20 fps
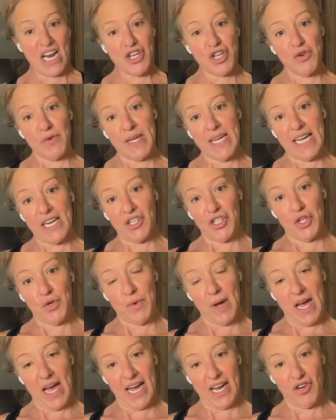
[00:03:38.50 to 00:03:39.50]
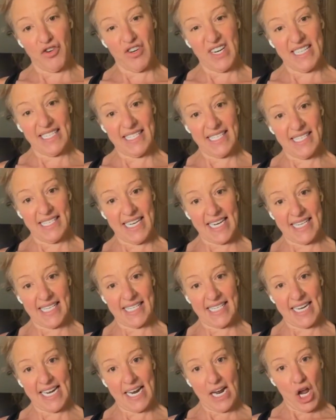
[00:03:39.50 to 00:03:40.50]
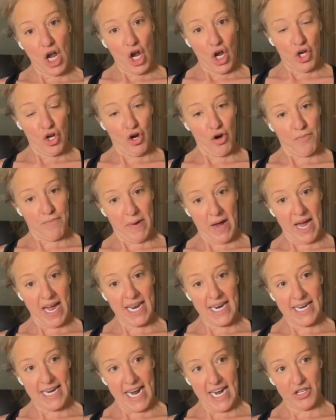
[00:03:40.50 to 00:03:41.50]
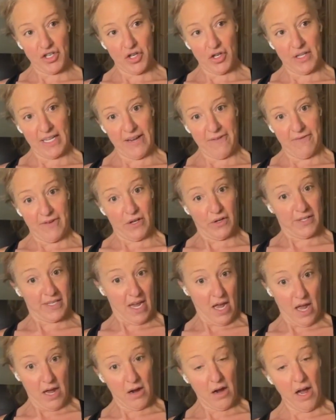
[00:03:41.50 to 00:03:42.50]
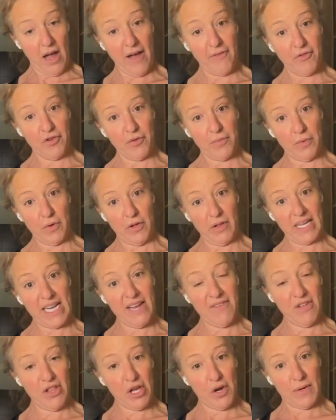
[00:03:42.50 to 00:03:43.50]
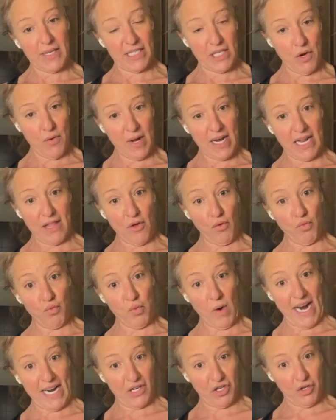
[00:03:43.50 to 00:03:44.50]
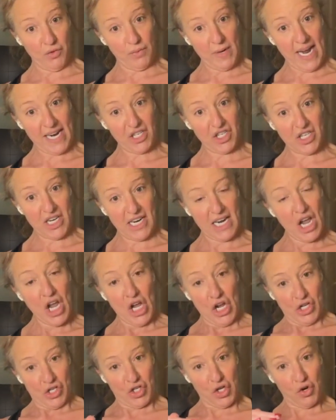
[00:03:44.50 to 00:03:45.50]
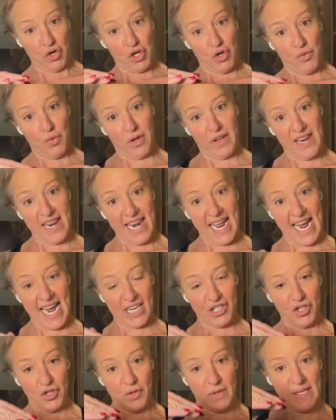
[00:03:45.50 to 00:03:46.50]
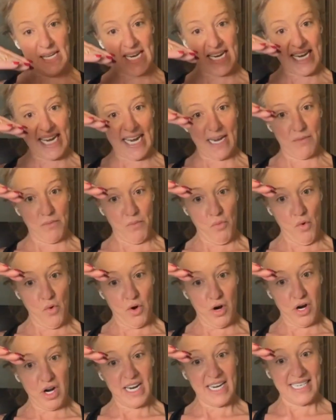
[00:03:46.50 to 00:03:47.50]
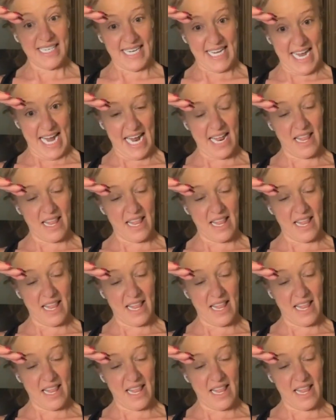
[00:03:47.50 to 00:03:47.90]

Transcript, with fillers: and you get to 160, your body naturally feels uncomfortable, even though it's going in the right direction. So you will naturally eat more to